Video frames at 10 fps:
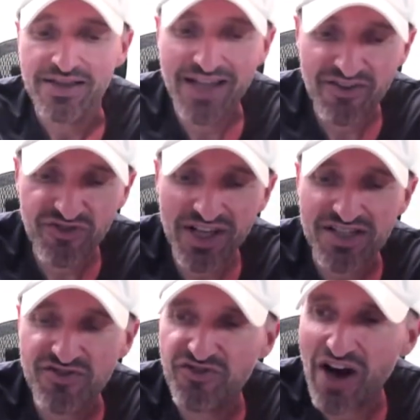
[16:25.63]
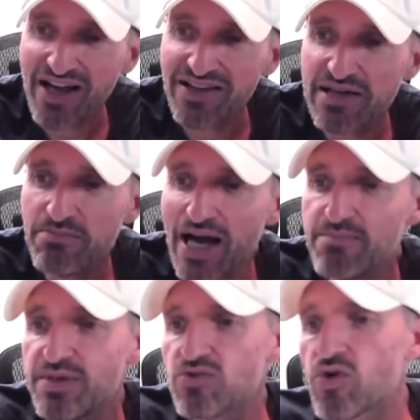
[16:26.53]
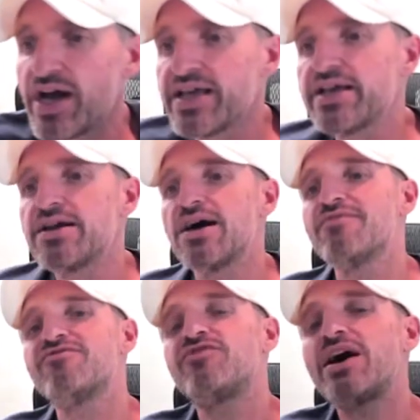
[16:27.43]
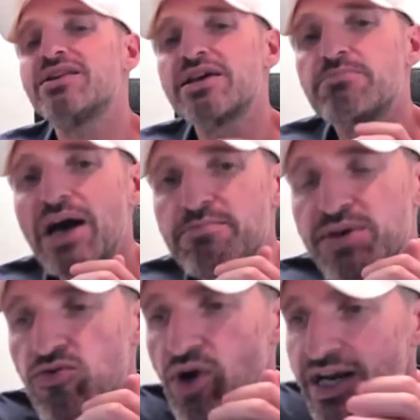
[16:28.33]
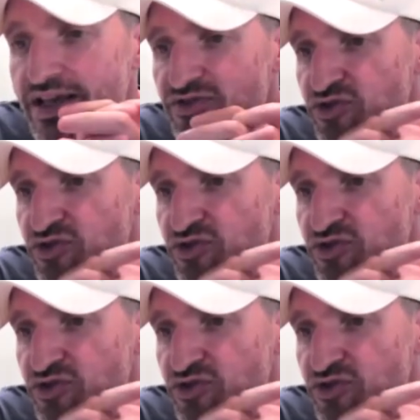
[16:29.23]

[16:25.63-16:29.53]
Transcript: Netflix finally might be ready finally might be ready